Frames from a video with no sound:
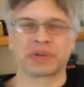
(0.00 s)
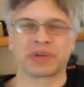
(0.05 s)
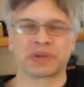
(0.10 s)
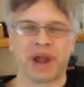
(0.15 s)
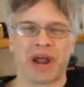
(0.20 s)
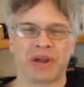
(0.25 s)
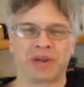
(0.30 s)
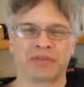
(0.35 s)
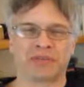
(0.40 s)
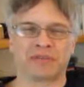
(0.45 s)

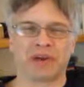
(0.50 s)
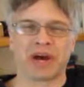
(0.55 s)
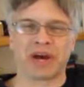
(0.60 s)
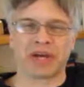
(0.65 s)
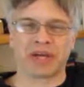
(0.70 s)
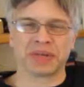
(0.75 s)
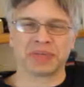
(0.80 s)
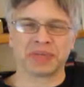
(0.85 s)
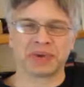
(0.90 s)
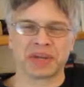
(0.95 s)

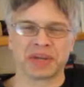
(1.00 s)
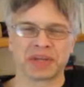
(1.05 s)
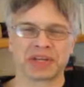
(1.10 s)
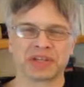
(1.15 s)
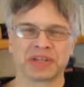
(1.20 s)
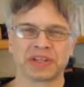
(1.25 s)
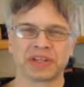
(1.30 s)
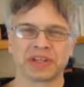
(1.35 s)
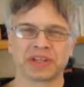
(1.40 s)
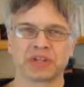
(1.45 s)
gratified when I
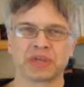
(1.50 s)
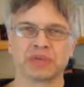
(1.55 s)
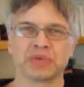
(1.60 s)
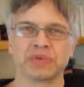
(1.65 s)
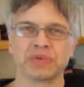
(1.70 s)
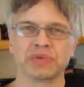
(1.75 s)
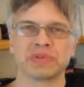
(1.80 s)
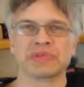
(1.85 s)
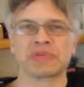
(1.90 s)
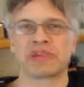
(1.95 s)
can
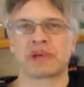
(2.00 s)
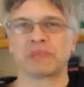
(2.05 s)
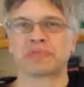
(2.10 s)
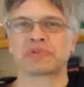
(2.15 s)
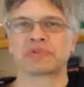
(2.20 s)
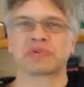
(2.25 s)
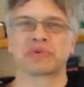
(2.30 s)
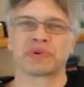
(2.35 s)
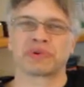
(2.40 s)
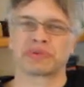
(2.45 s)
include some
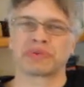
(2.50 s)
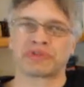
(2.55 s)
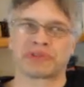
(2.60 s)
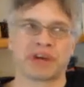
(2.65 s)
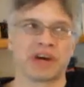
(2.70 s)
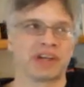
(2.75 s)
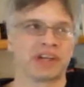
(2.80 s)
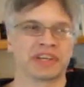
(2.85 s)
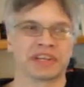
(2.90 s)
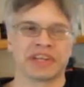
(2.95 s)
sort of
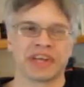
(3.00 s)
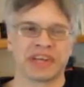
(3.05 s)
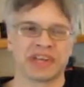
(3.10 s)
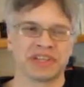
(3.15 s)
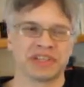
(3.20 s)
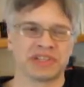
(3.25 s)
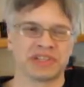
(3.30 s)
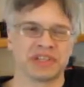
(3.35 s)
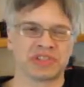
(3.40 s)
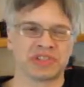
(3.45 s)
cutting
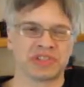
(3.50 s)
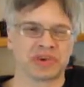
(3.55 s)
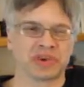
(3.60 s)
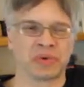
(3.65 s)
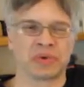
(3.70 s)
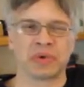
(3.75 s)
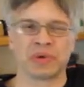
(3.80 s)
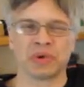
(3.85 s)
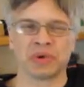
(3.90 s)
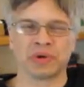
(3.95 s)
edge
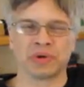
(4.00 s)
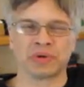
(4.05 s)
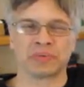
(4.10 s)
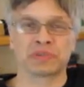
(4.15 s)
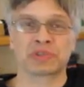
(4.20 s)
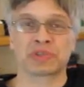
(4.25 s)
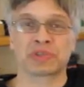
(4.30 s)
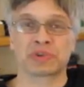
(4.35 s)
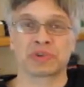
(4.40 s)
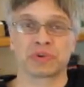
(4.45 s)
or
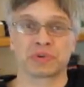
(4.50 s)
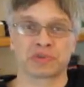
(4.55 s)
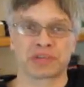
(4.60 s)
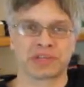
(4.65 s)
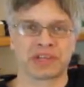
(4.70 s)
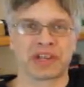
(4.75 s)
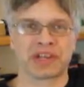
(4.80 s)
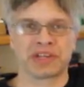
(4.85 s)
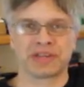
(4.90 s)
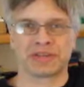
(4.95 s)
obscure
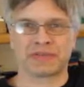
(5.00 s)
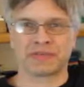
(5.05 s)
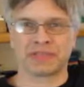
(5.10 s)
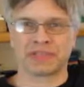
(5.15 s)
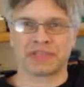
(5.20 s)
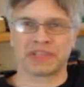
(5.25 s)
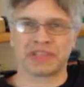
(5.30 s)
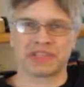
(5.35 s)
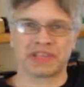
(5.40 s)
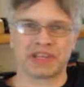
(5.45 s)

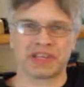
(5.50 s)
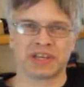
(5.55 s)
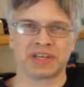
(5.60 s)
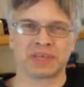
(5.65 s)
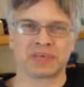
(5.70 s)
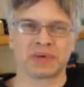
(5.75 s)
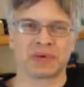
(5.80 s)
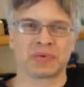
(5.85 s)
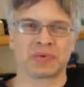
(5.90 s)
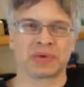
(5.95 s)
scientific detail
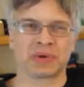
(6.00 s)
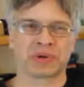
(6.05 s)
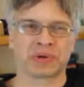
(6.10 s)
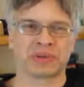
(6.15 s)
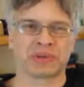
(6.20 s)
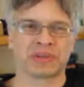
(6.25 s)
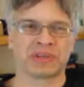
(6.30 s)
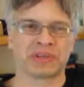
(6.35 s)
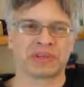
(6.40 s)
in my work.